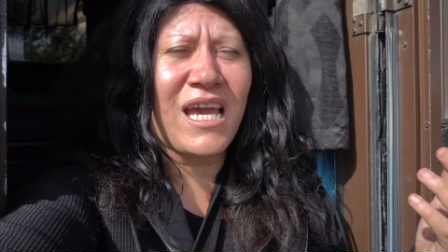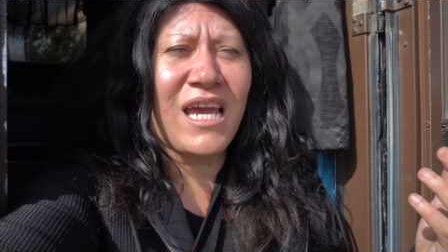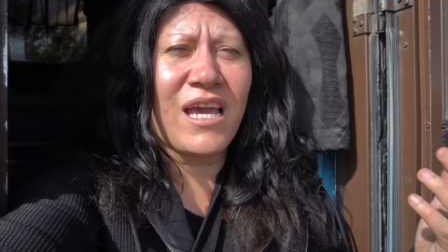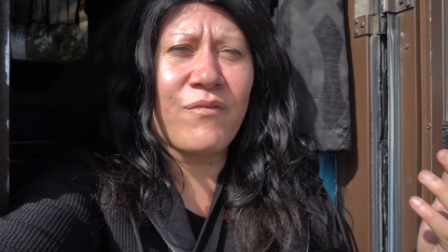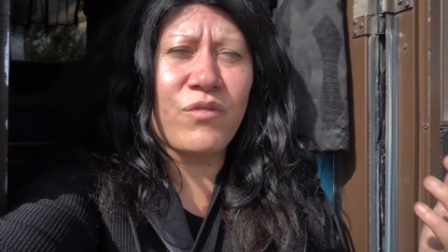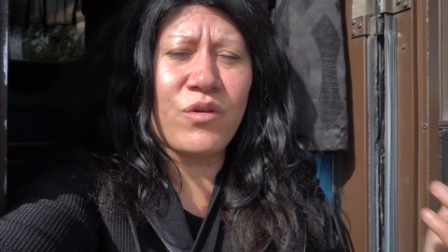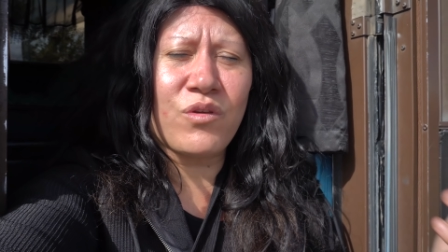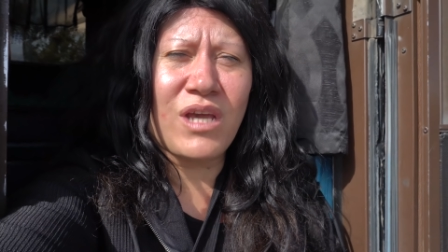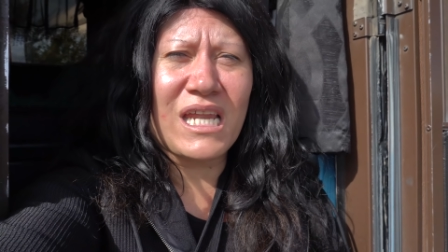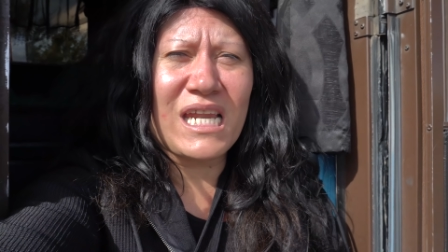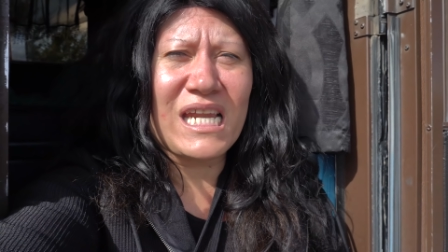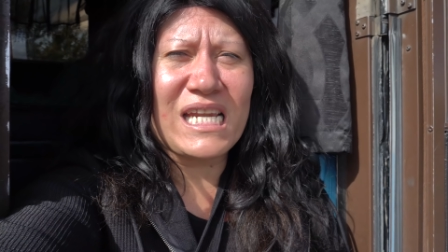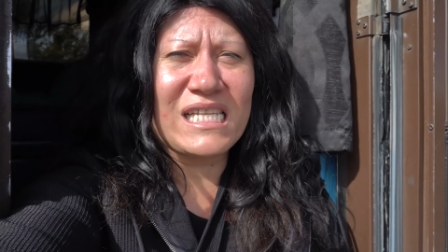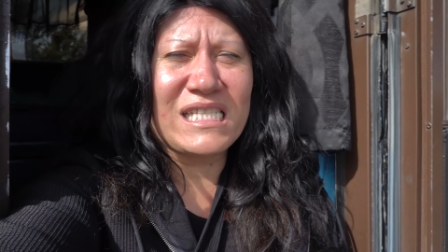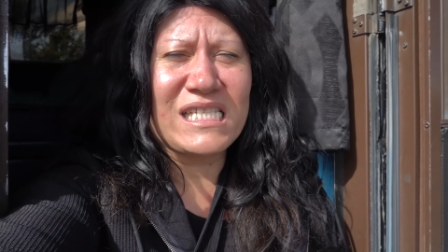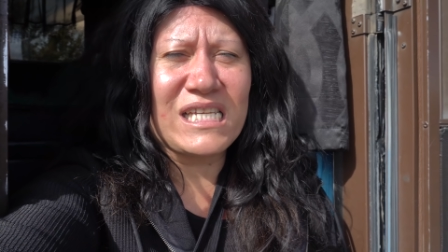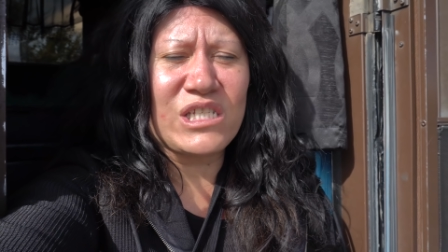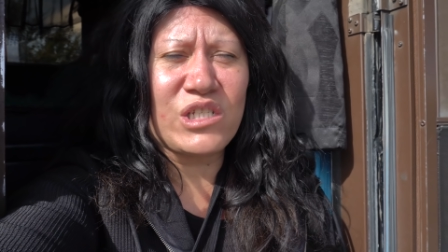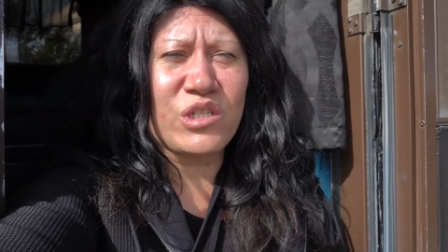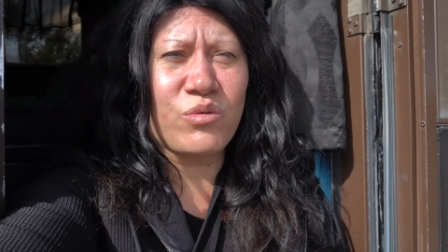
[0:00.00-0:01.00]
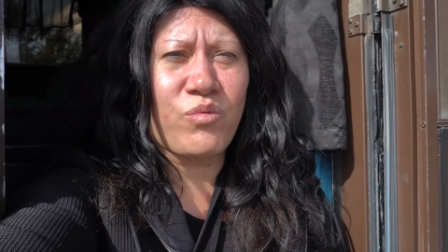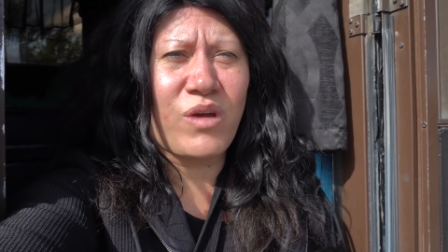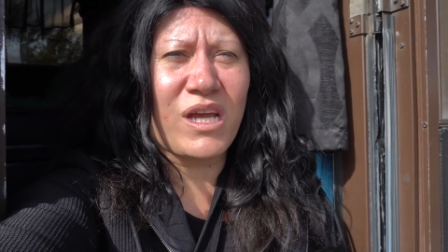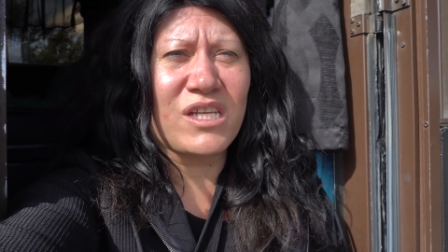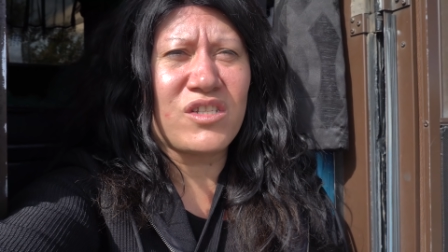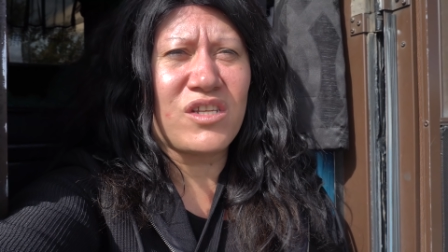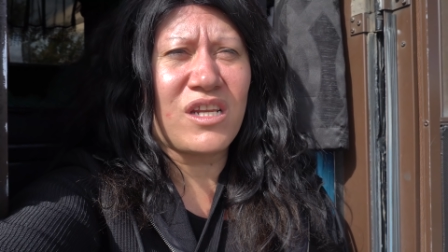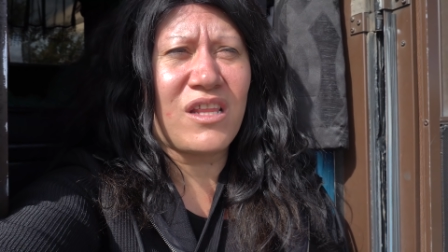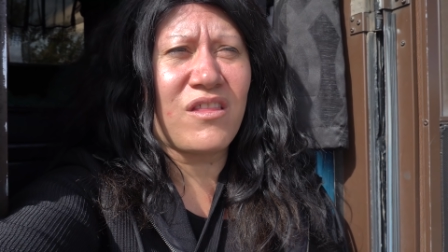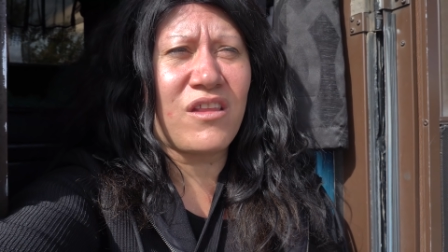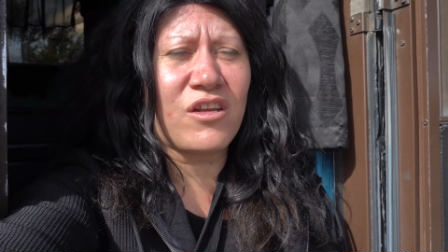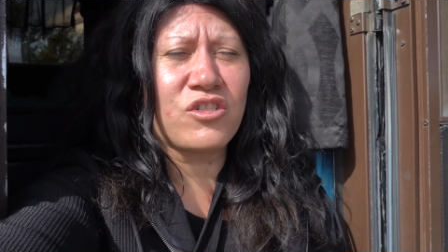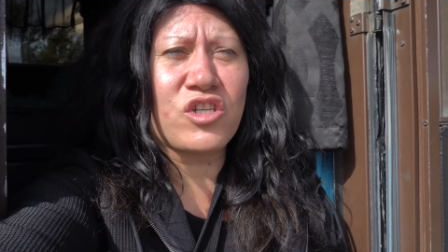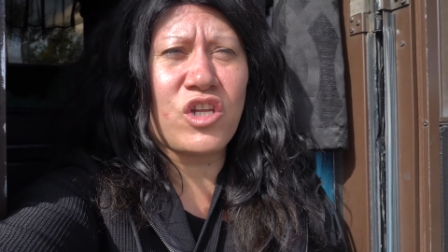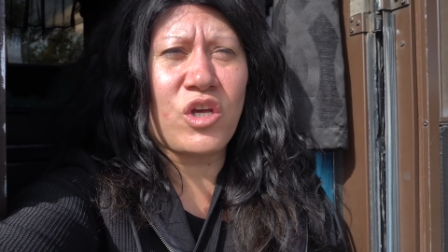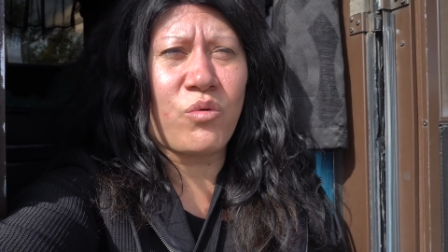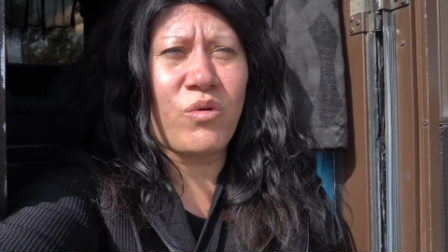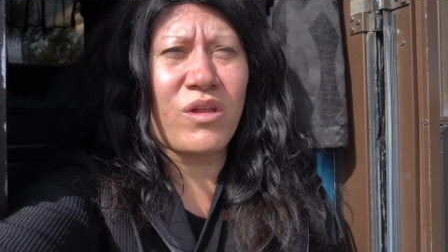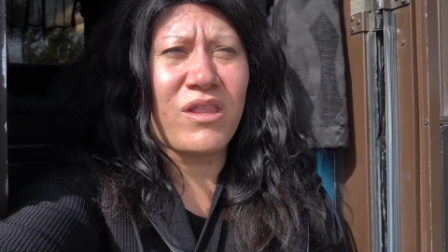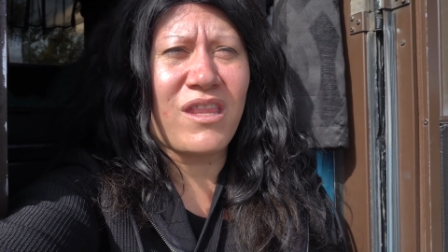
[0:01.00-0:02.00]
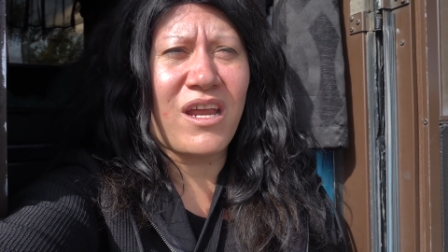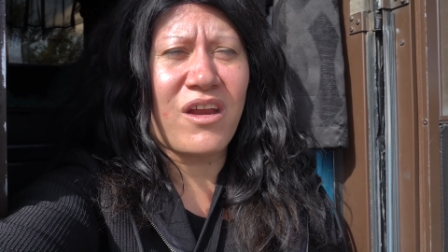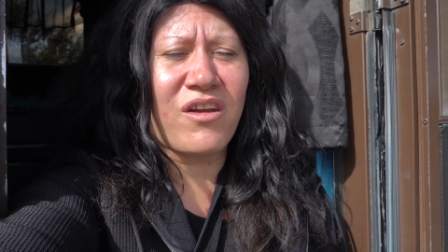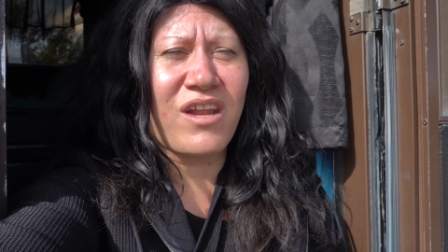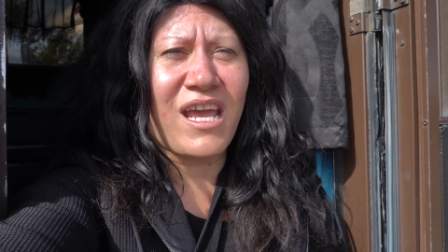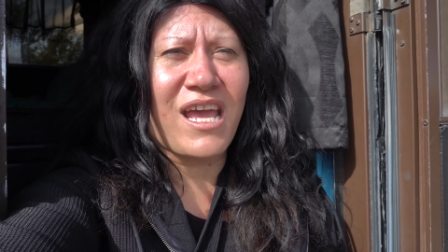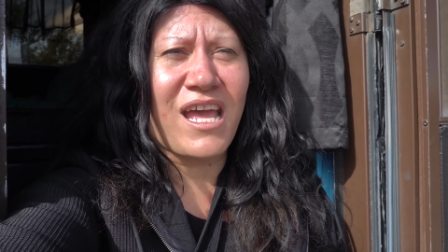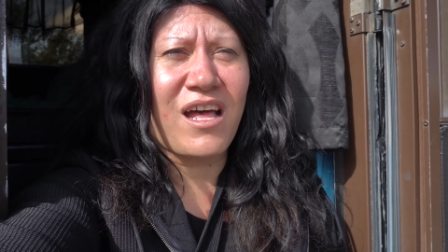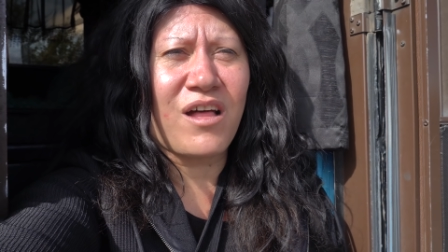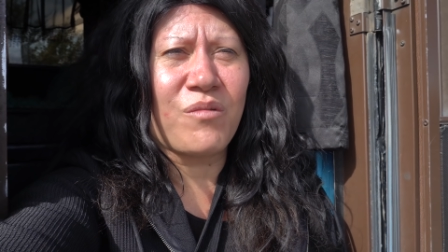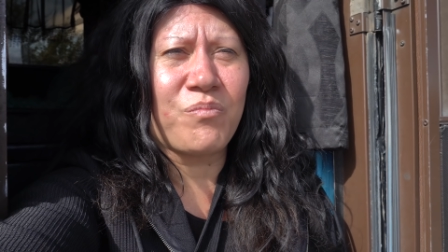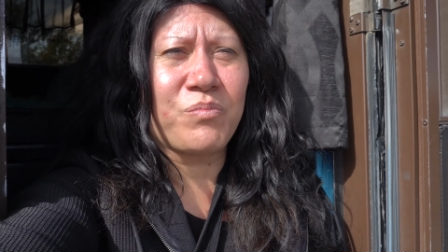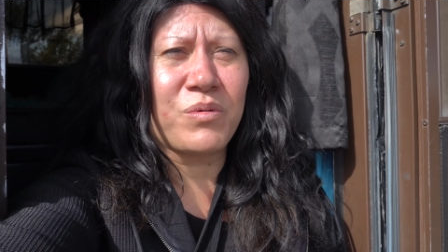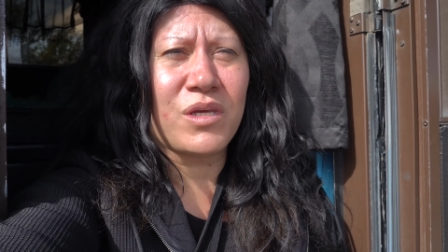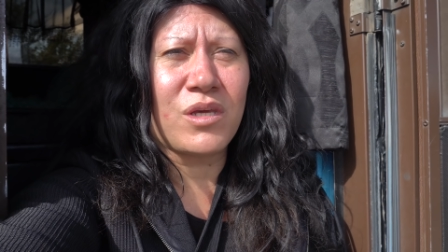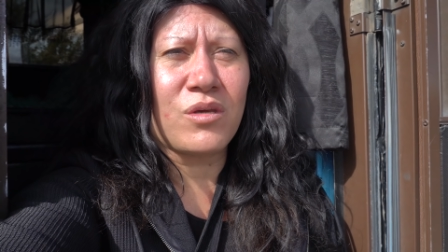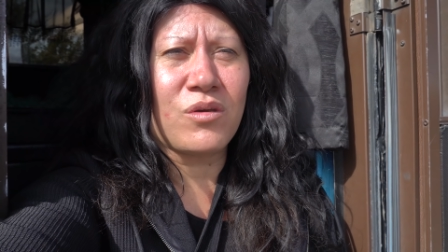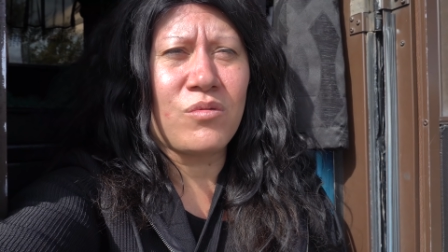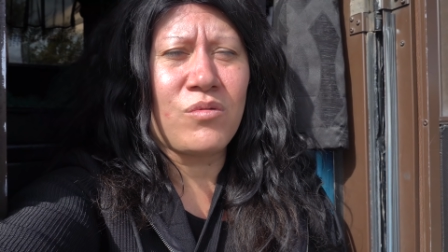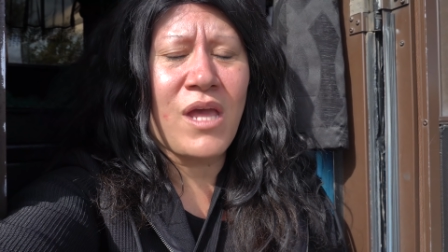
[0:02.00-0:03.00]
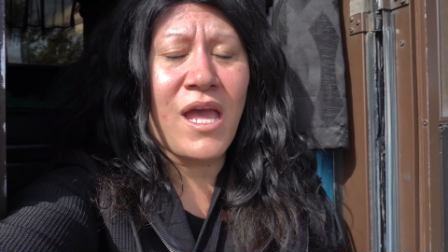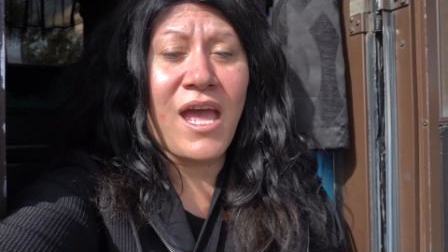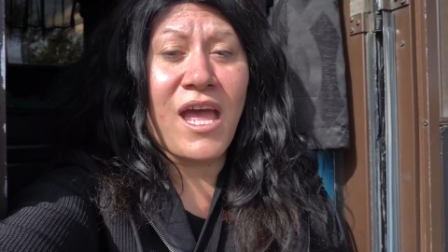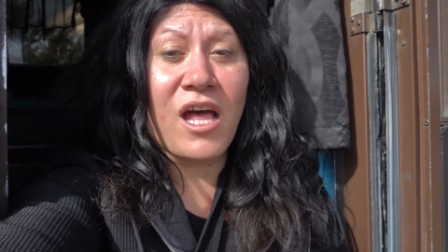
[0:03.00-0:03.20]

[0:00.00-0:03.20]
if you get in a situation and there's no one there to help you,